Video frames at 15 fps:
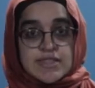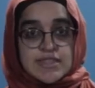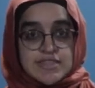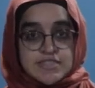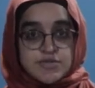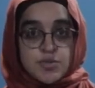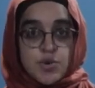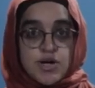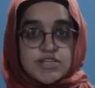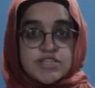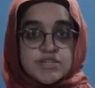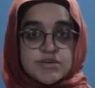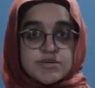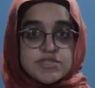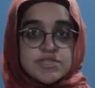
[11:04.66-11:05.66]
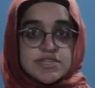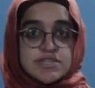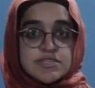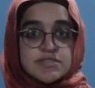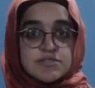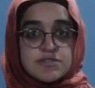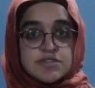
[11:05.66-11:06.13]
This one
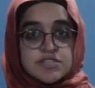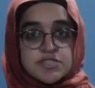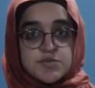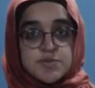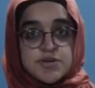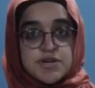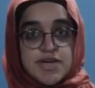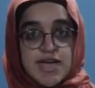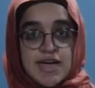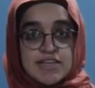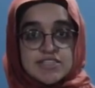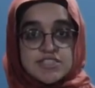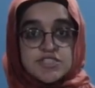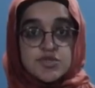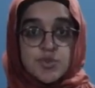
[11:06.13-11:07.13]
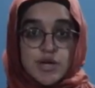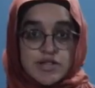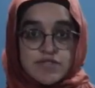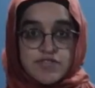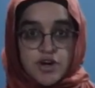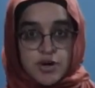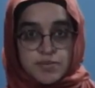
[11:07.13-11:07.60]
uses
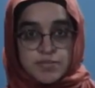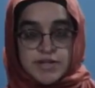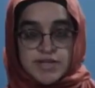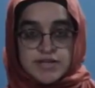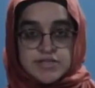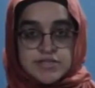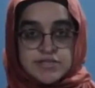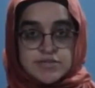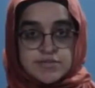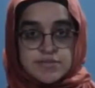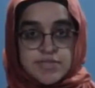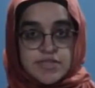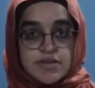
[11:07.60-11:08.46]
CRISPR-Cas12 complex,